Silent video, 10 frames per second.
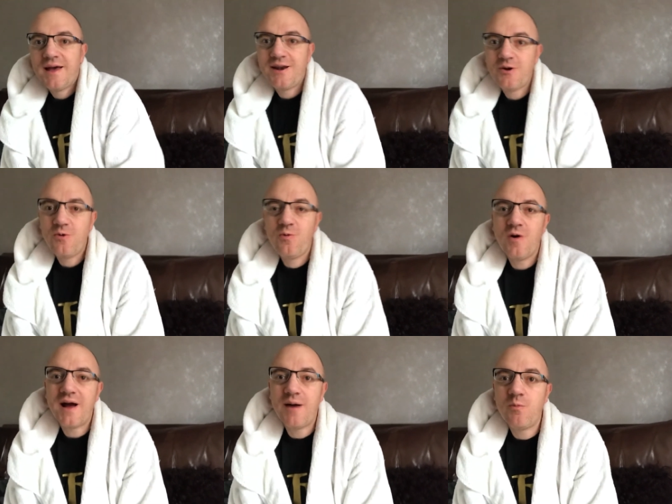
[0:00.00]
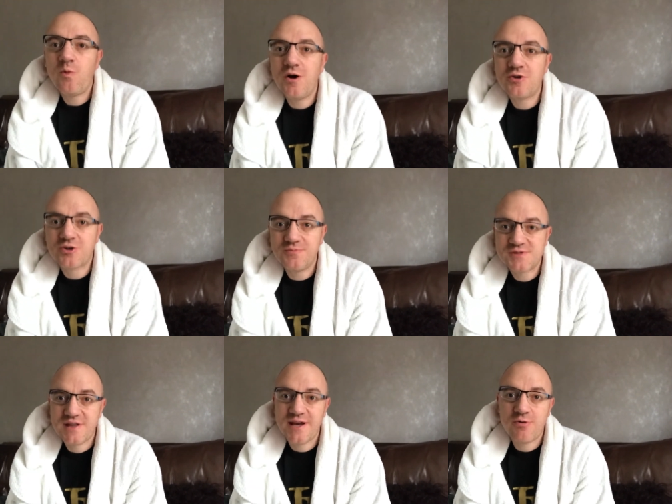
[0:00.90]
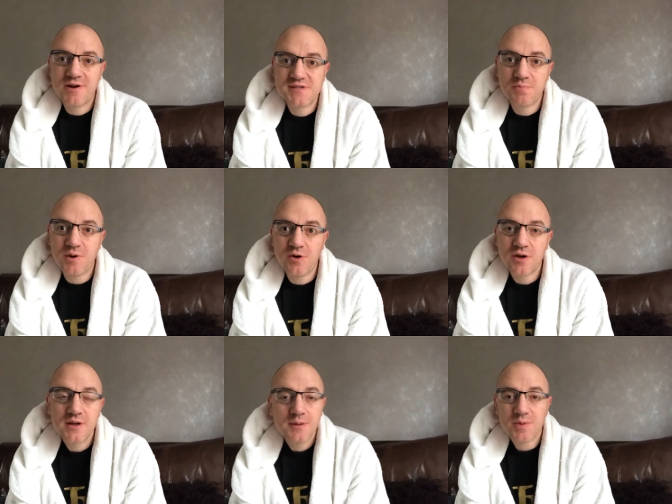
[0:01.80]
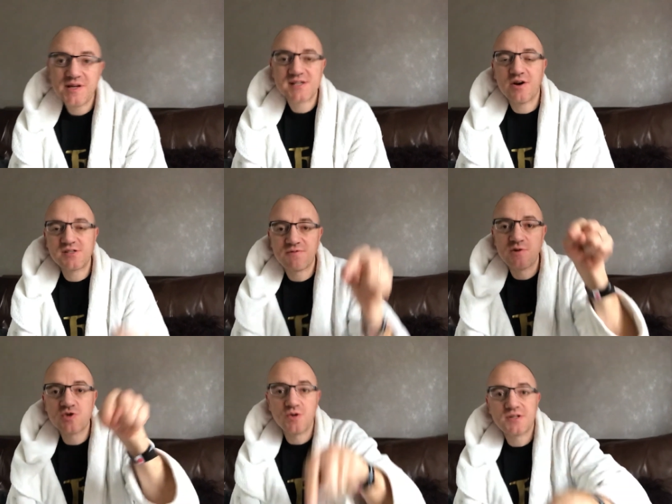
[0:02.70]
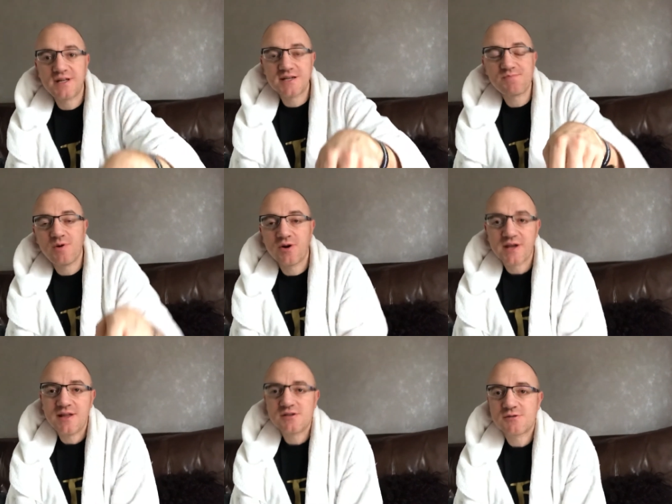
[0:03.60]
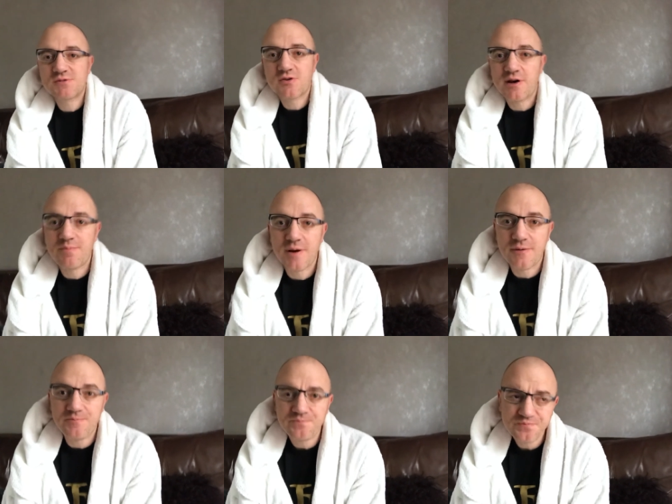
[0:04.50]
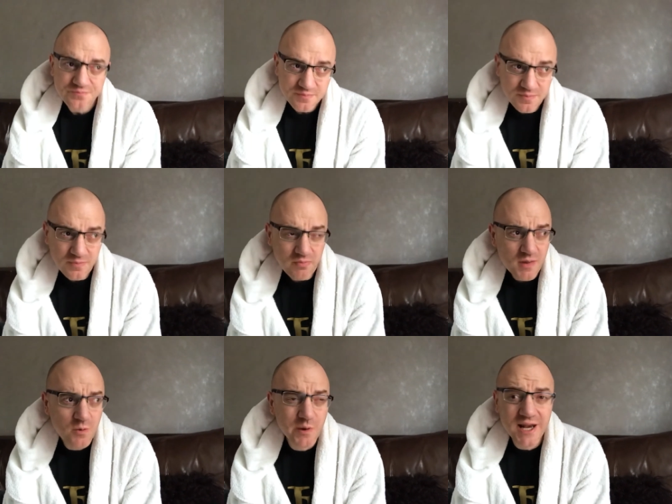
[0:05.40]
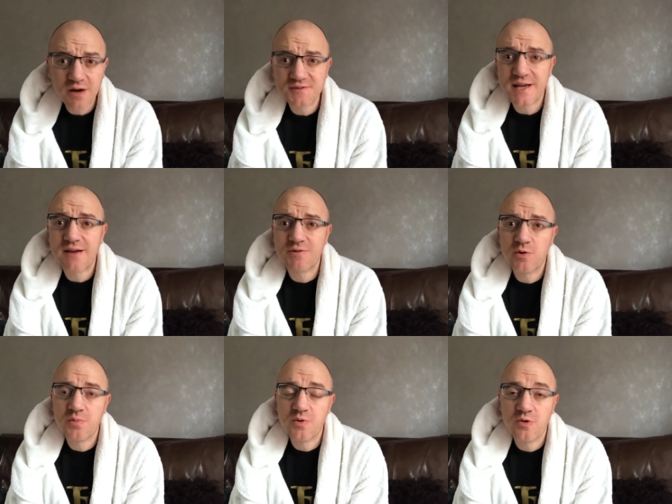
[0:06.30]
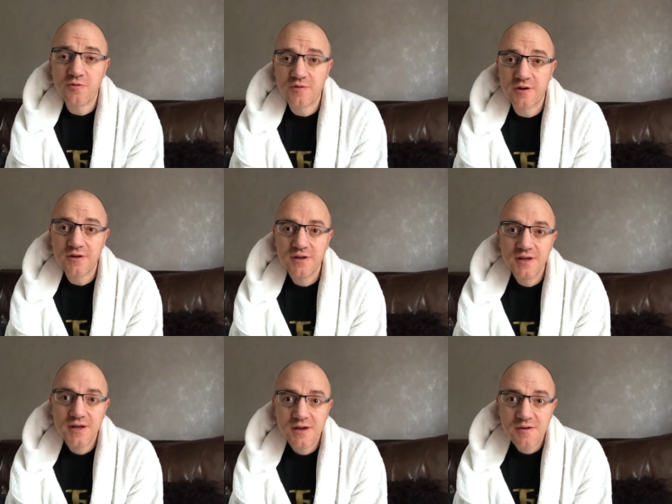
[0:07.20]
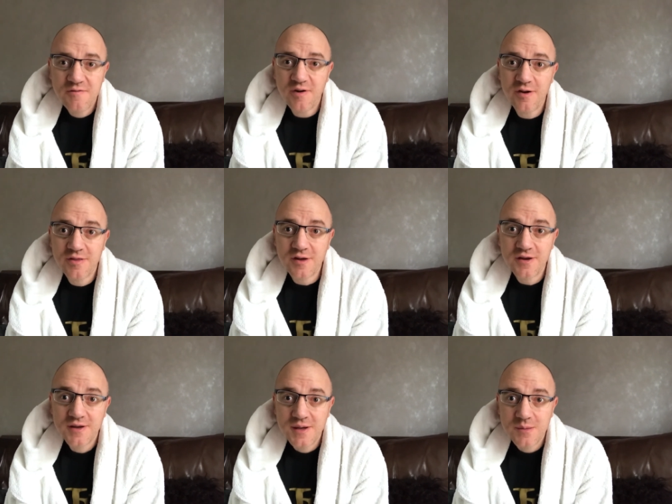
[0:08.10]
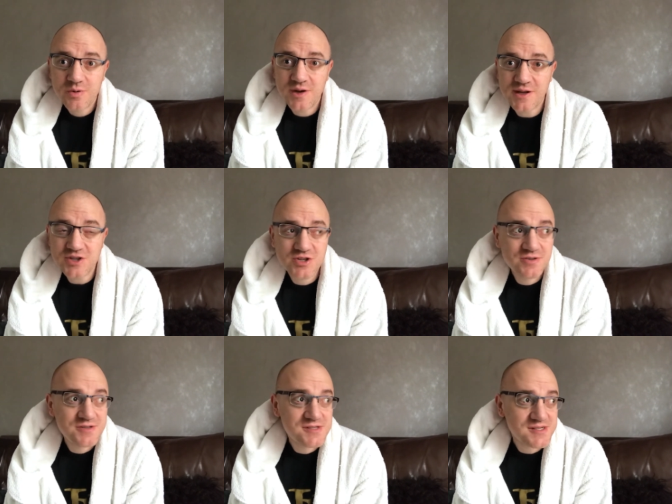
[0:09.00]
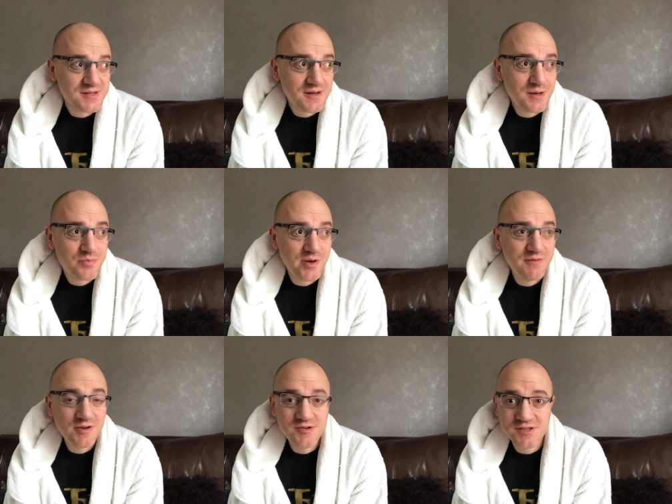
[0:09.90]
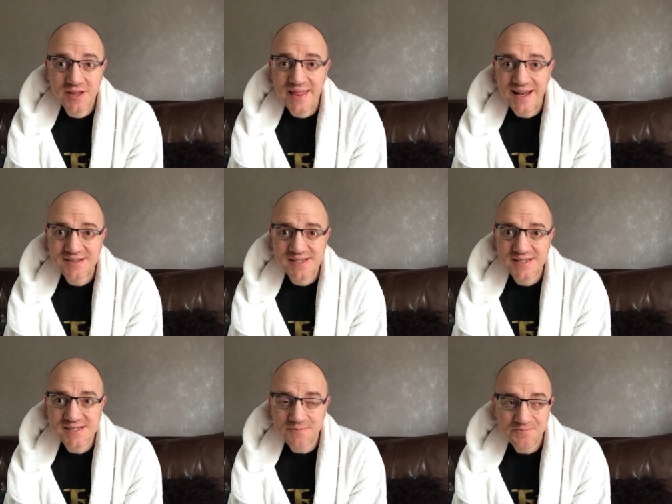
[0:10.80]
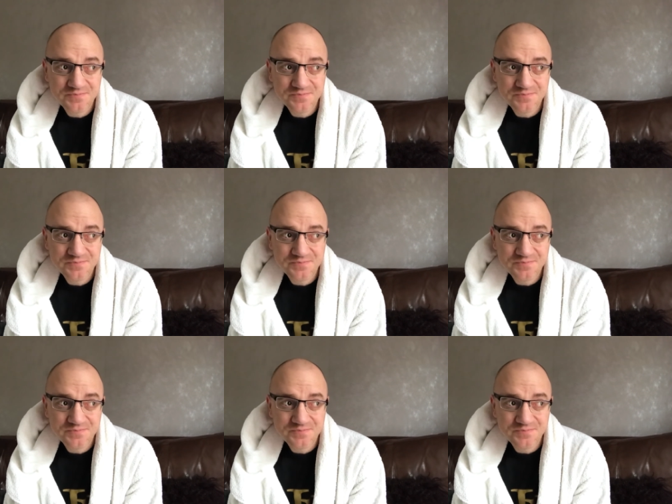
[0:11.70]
Hello and welcome to the Hellraiser blog. Please guys, if you enjoyed today's blog, hit the subscribe button. We'd love to have you on board for further predictions, uh, previews and analysis.